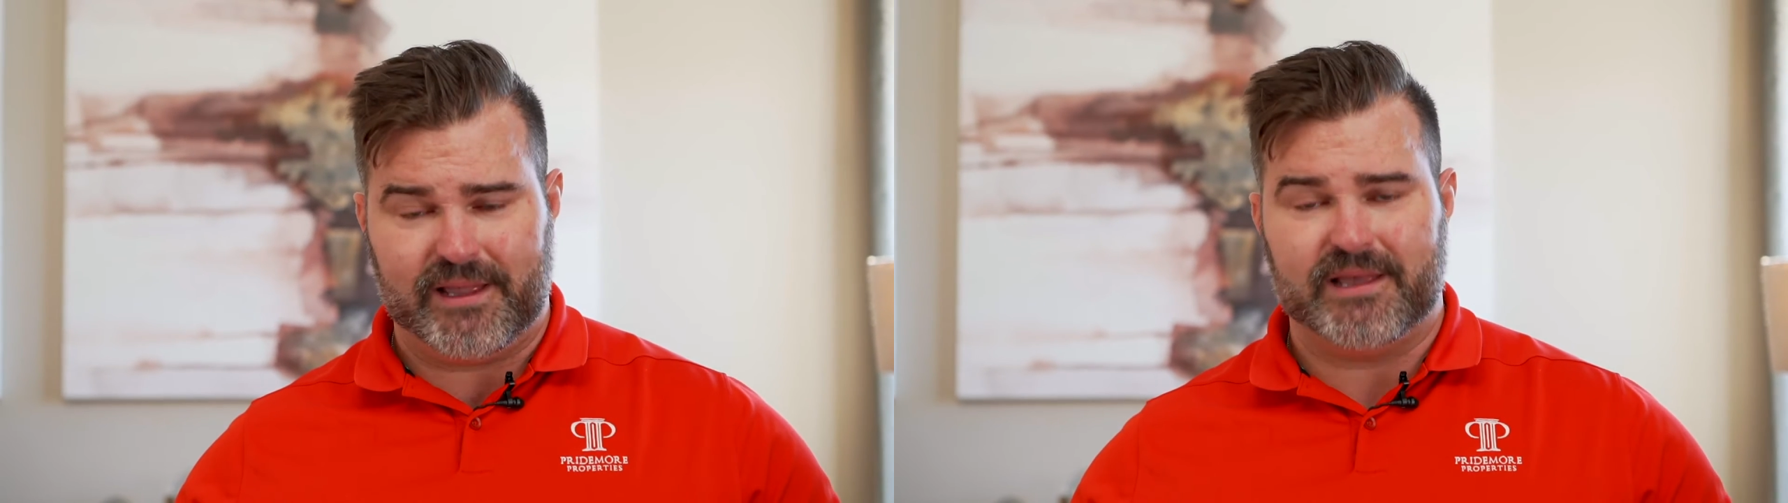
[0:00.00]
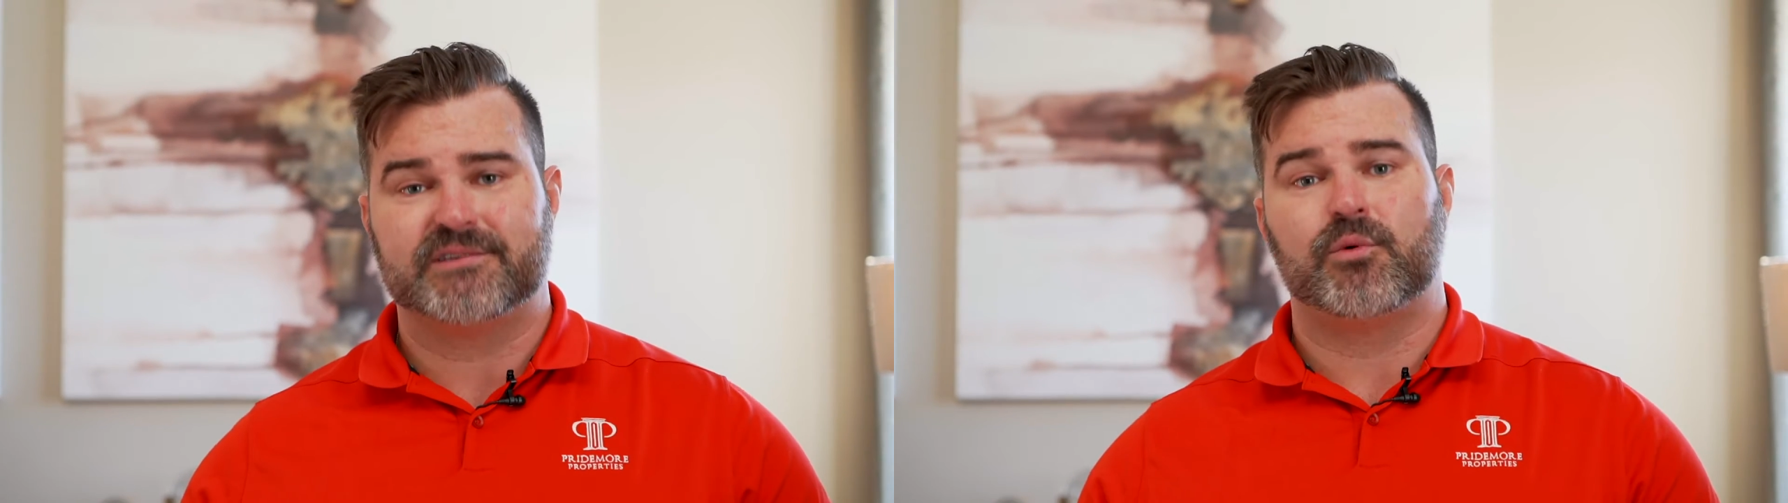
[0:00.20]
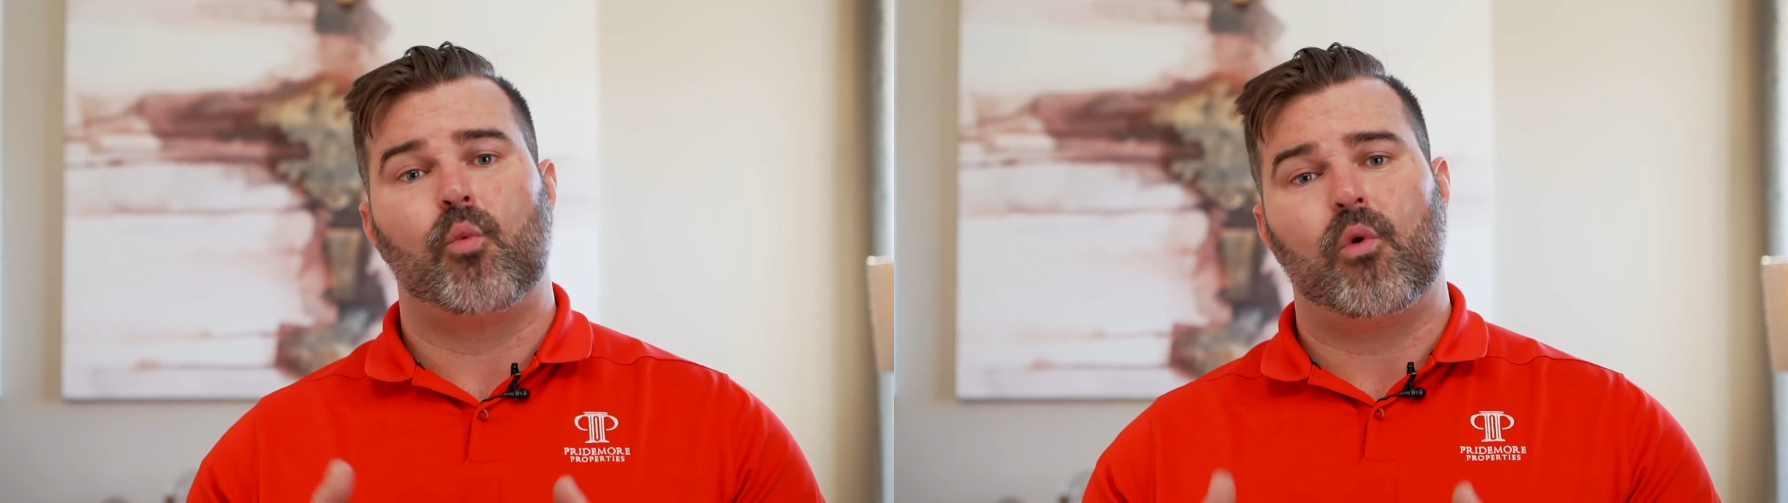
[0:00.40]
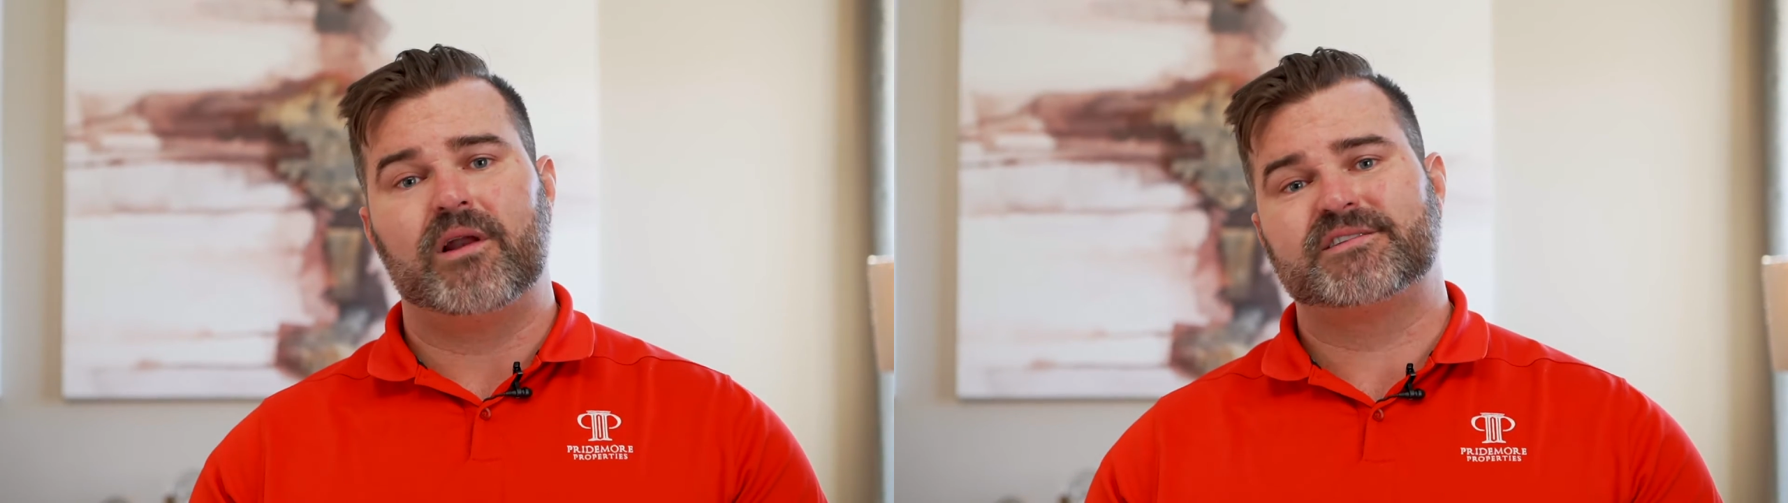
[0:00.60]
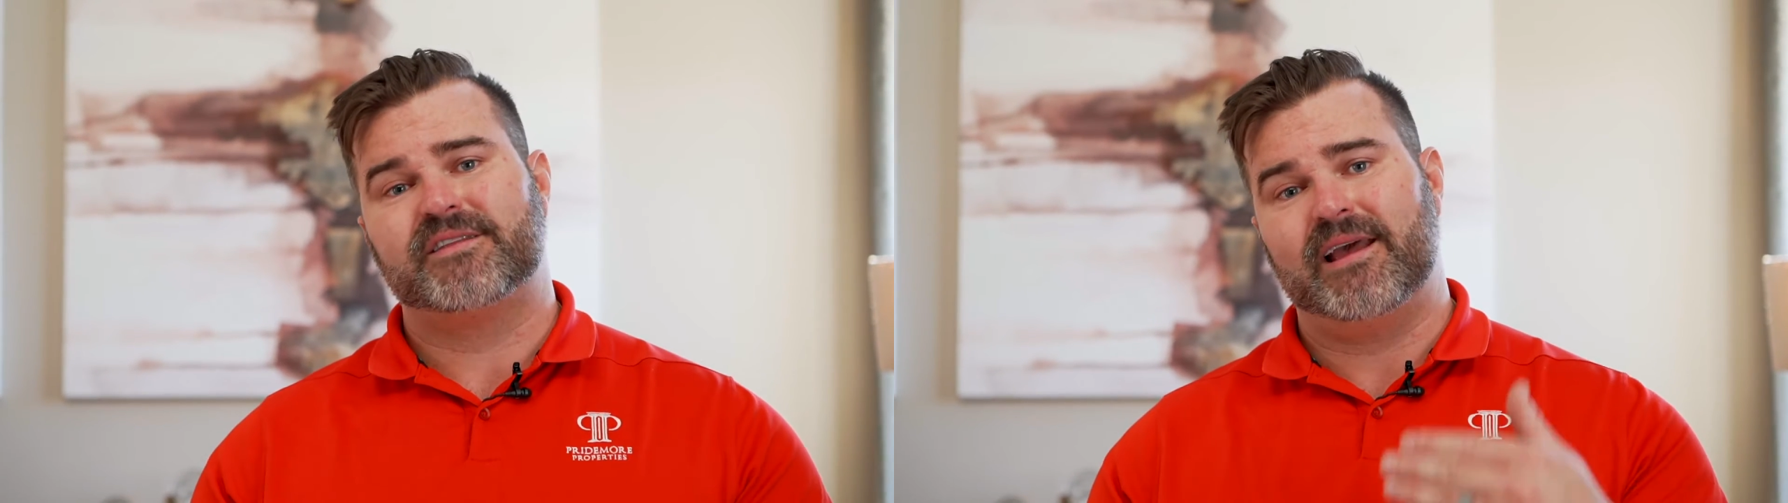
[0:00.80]
is
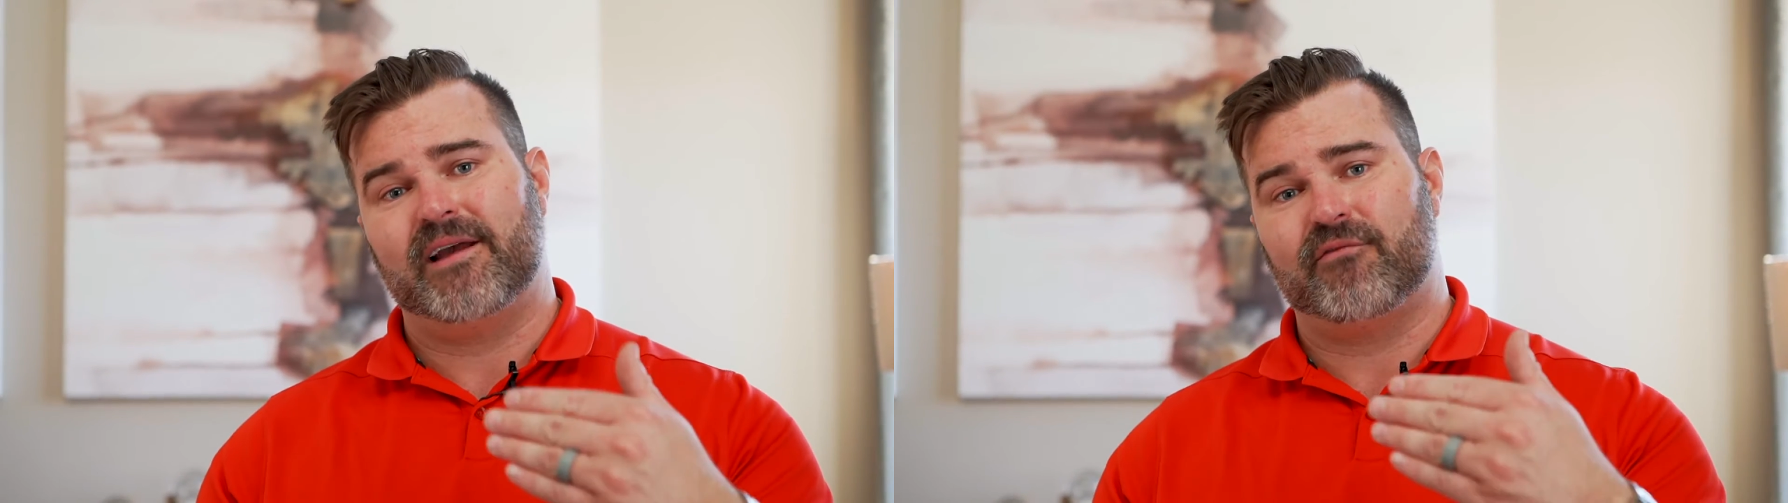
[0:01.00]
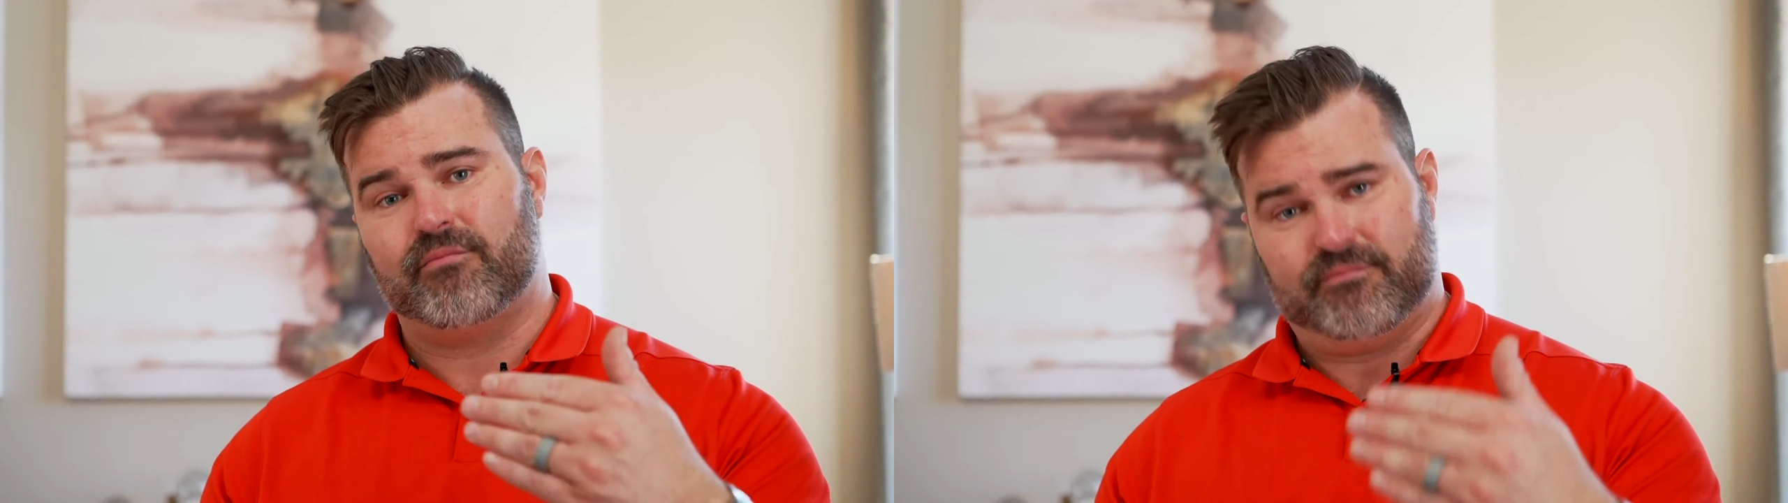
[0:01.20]
once they have